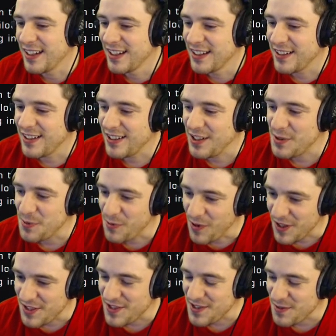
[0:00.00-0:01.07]

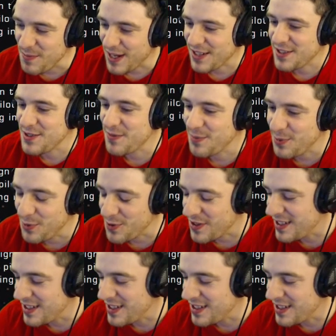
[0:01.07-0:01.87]
Horizons Max support